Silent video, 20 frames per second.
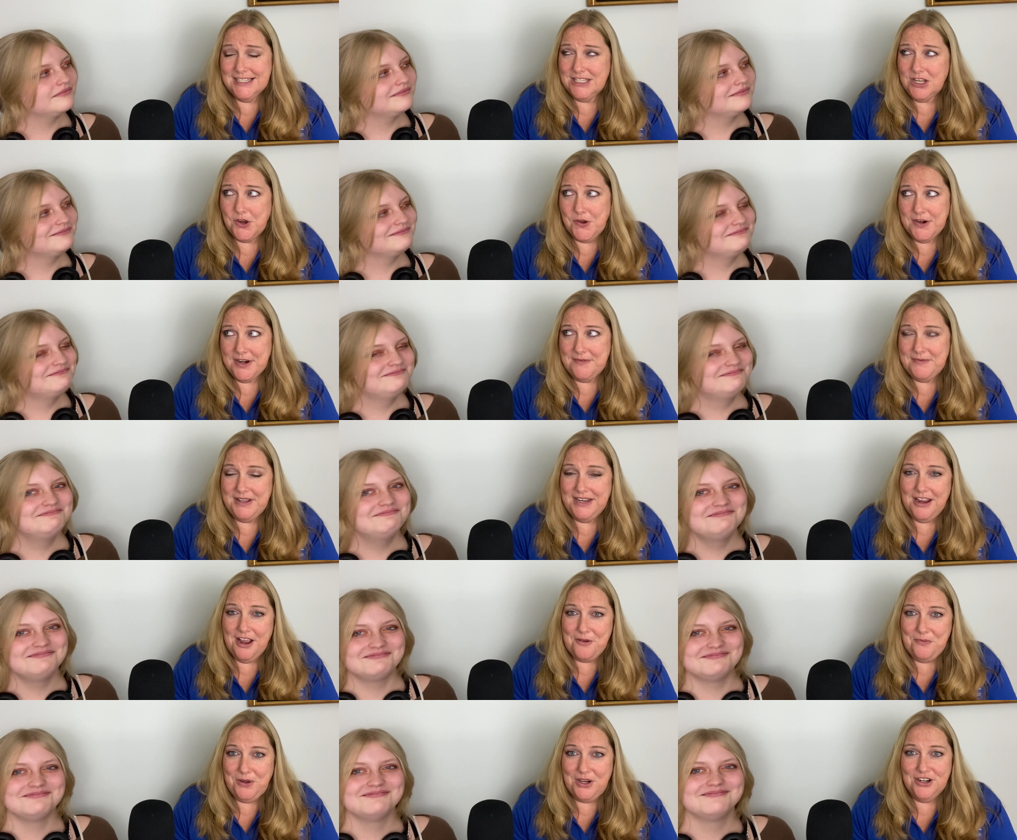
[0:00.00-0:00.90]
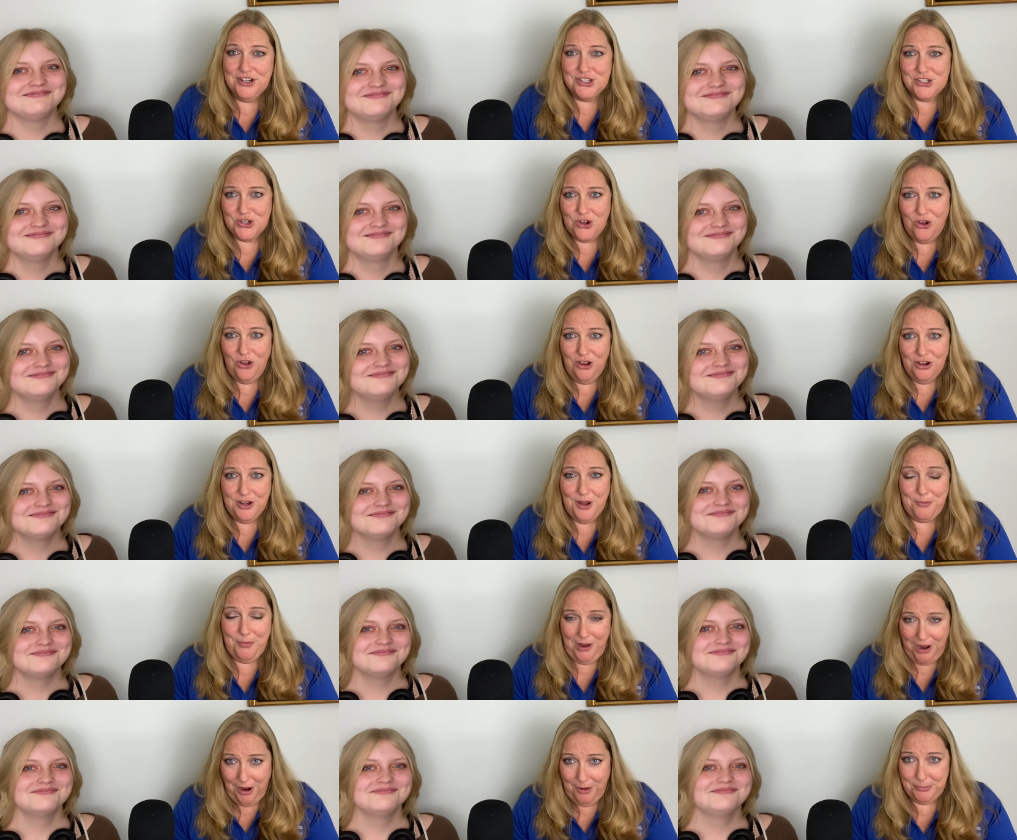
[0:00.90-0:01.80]
Speaker 1: a soda? I'm like, up here, it's called a
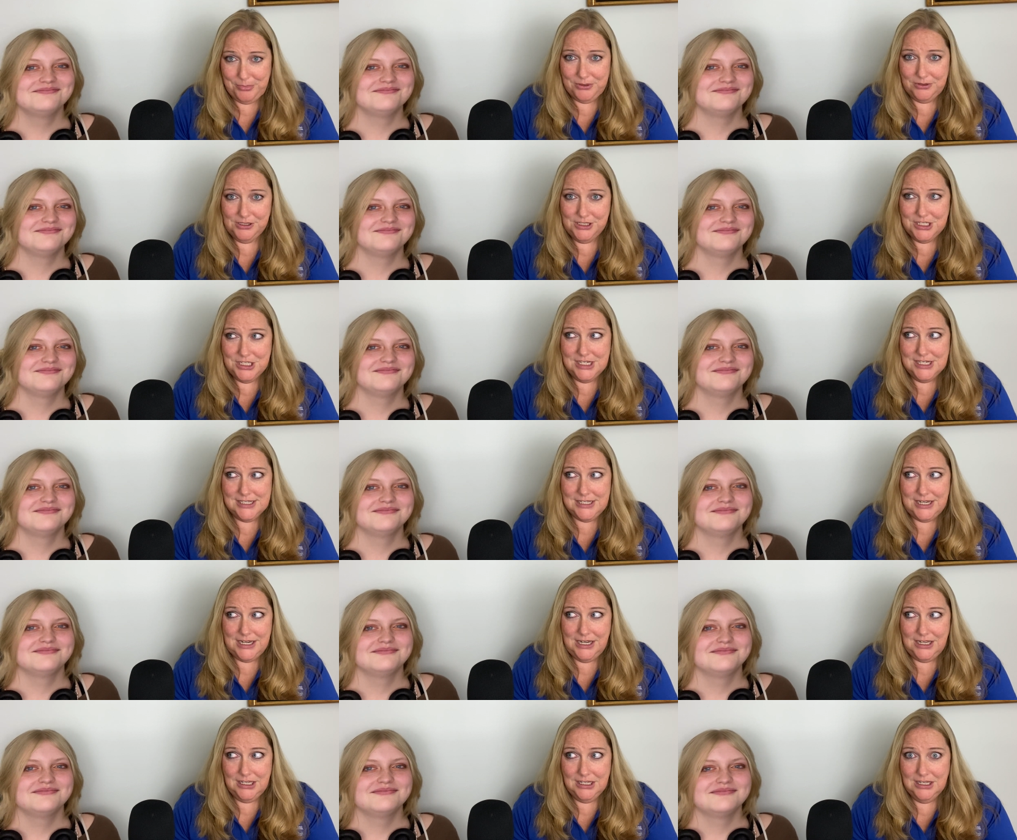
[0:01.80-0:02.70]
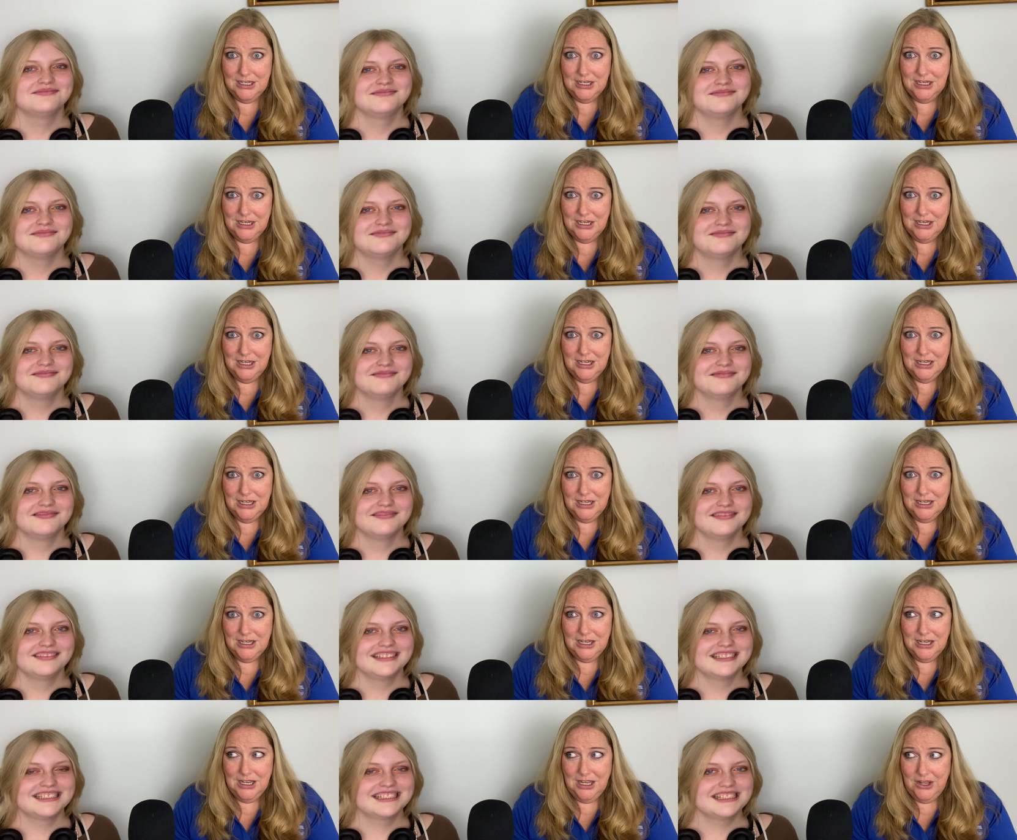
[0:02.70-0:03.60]
pop. And she's like,
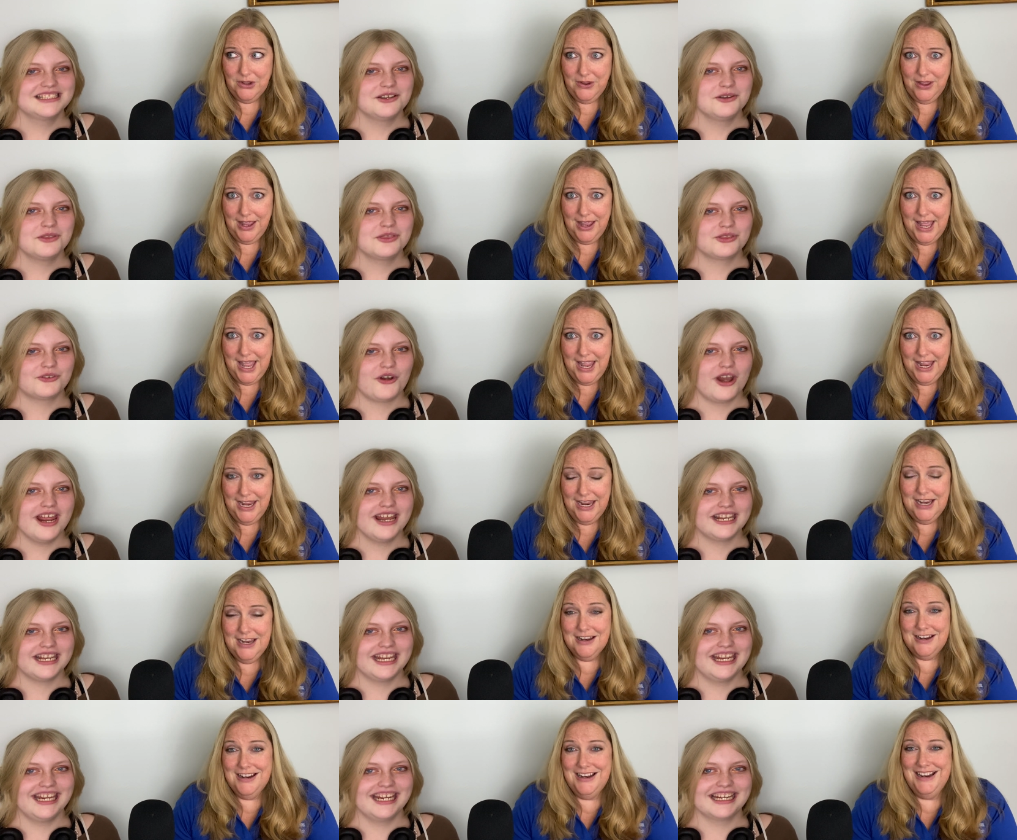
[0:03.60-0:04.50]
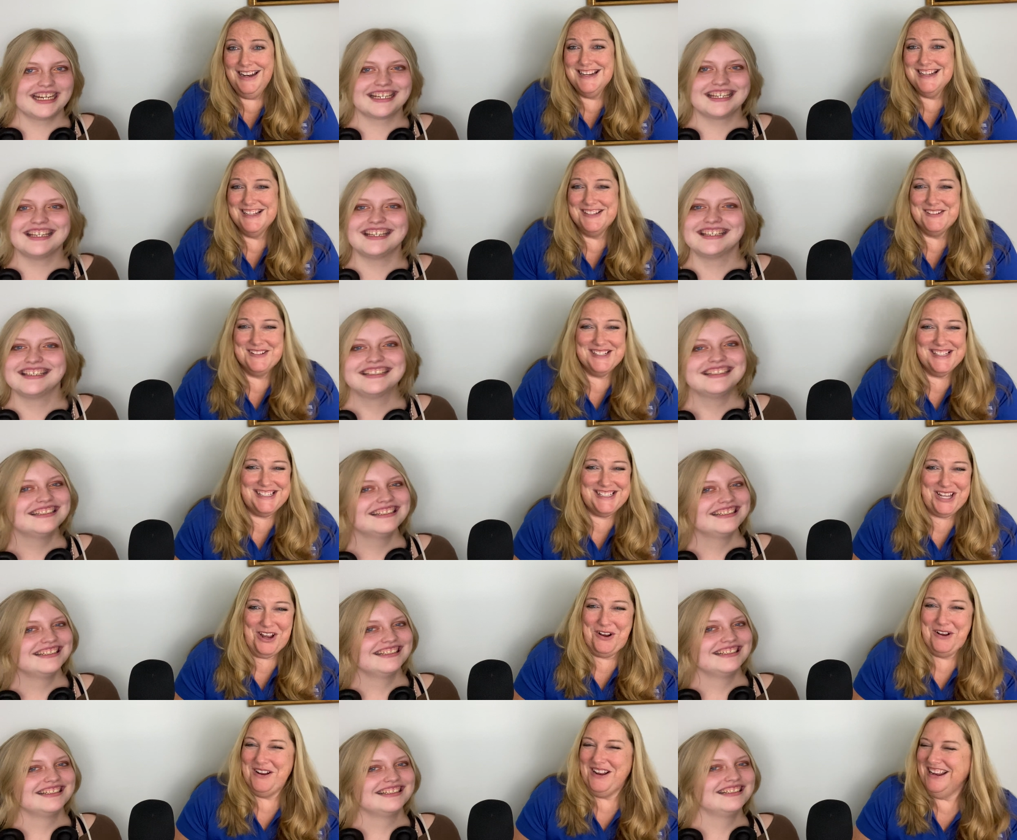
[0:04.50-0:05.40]
okay. So
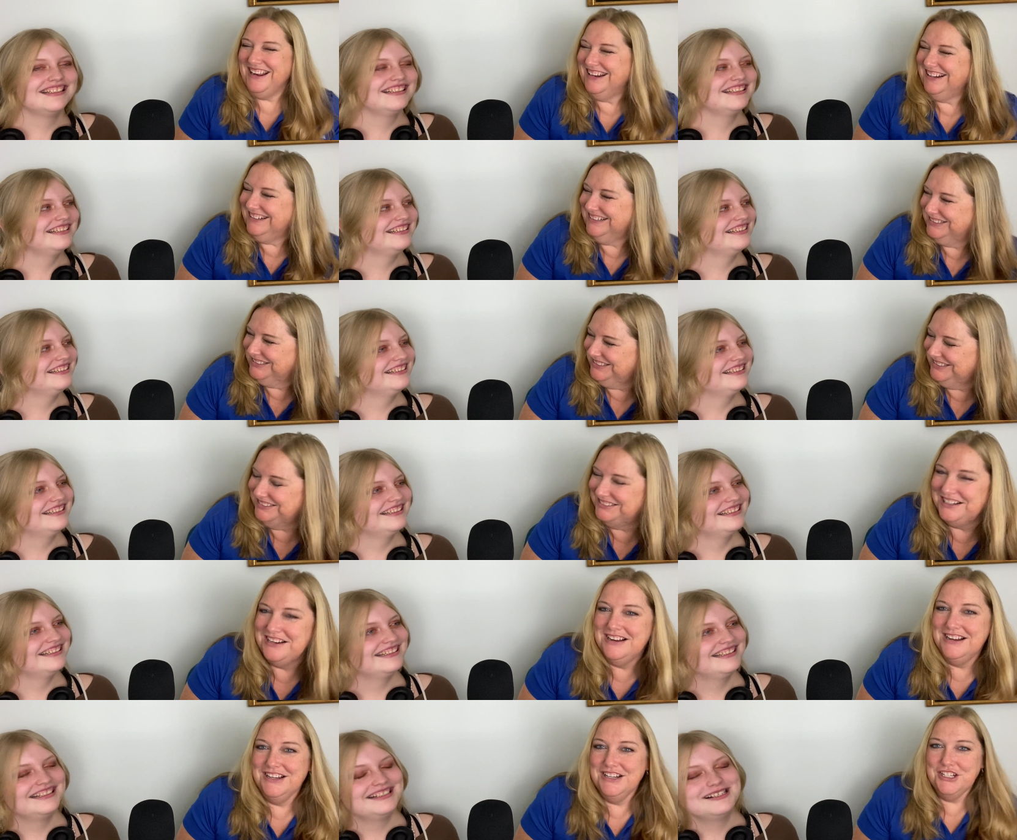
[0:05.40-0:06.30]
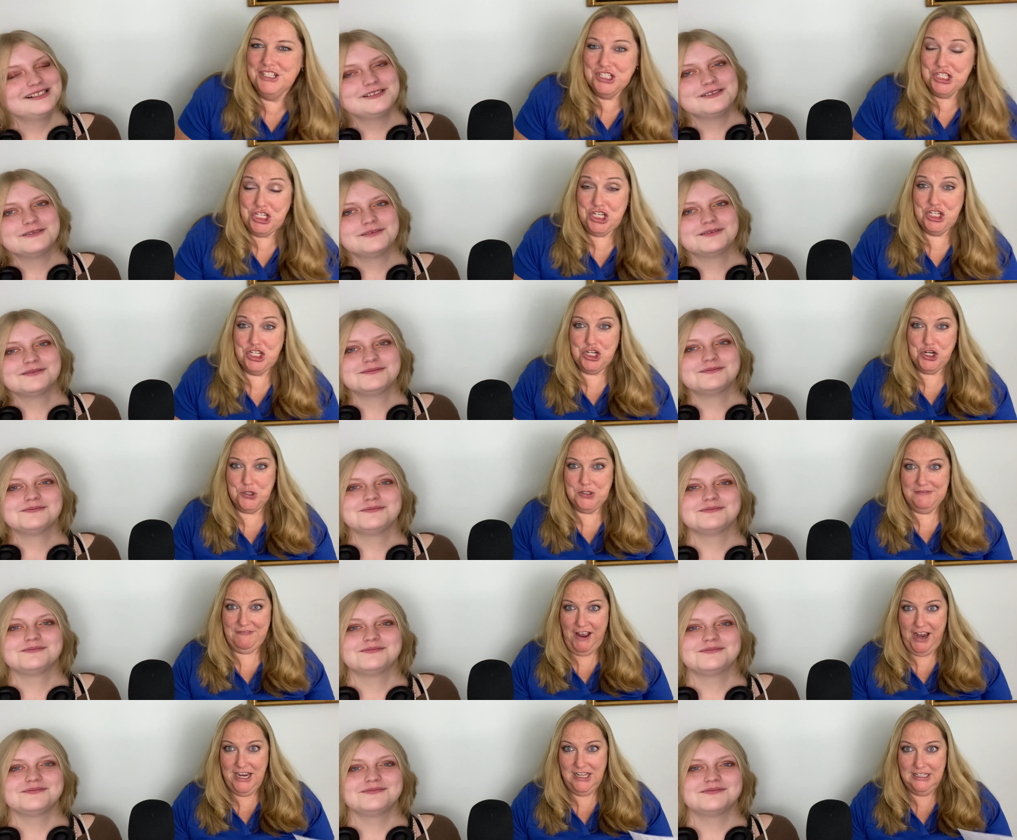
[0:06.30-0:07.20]
she chose
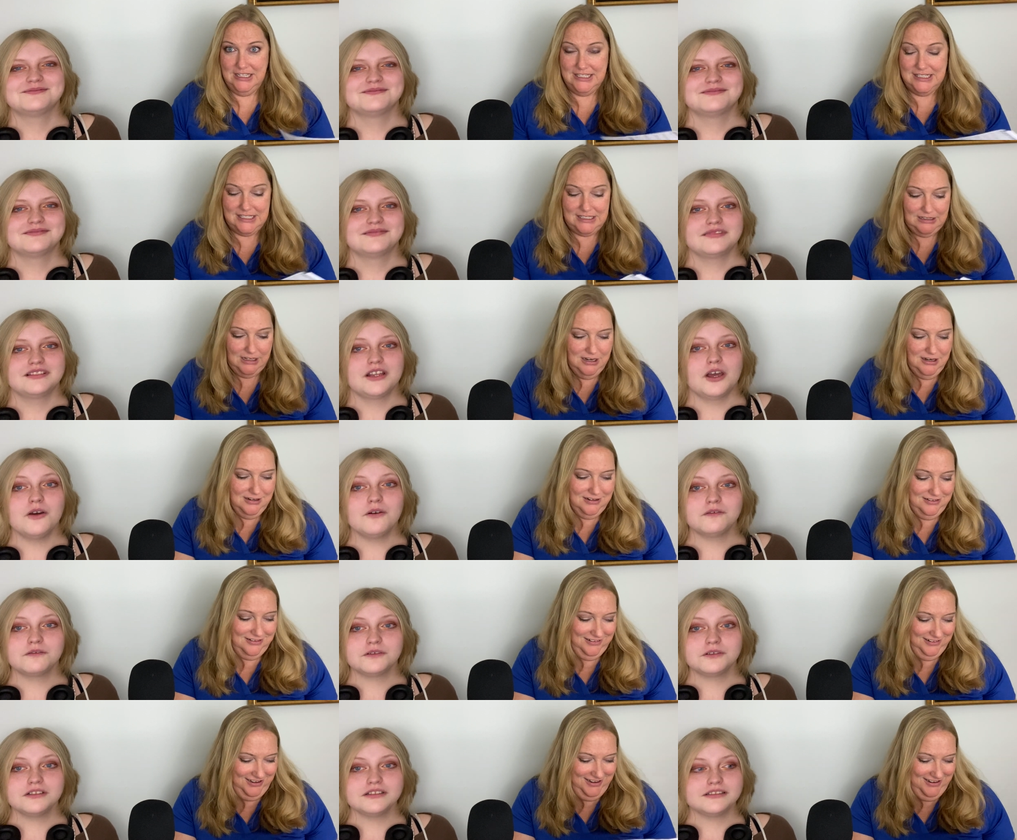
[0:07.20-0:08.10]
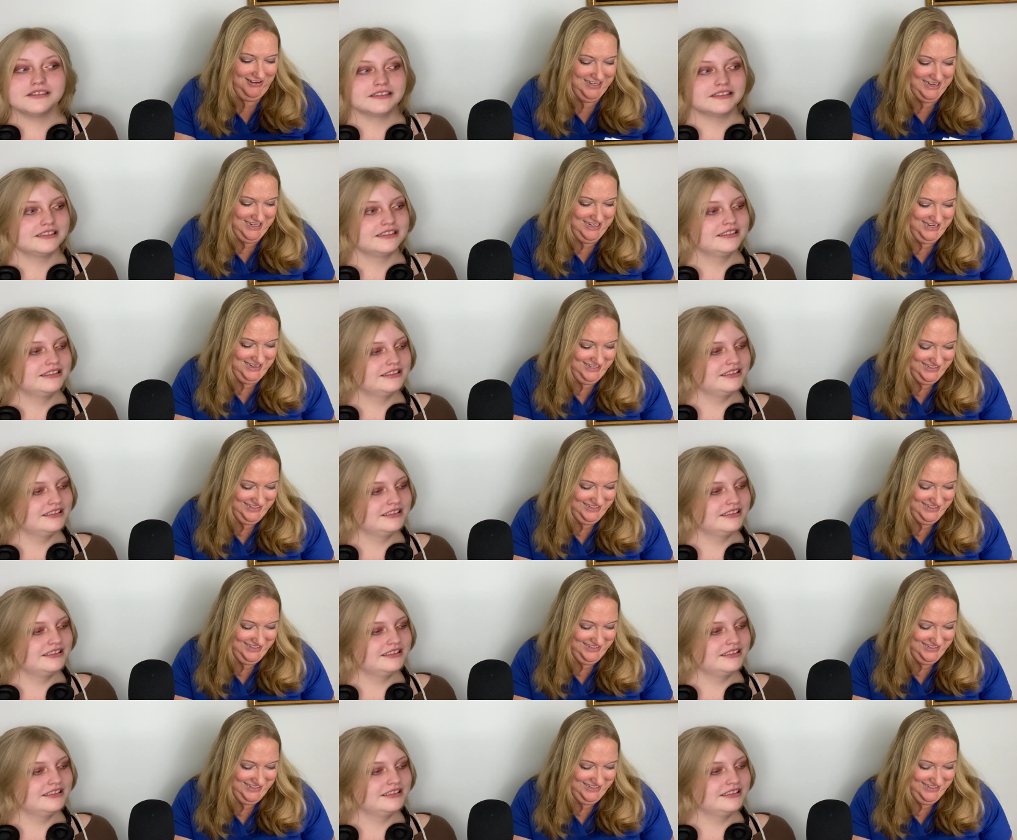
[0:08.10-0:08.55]
violence. No, for real.